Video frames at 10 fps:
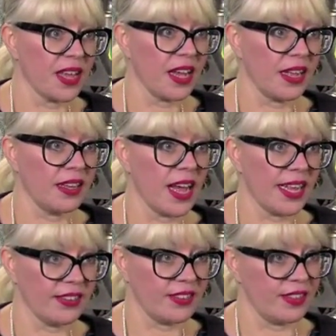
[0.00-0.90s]

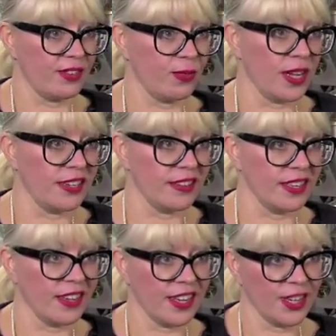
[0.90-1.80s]
as the suite in
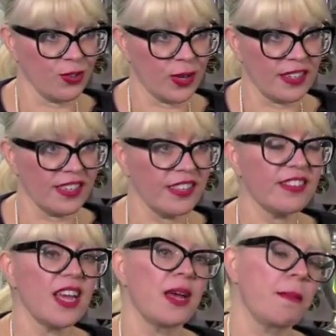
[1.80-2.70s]
the 1920s,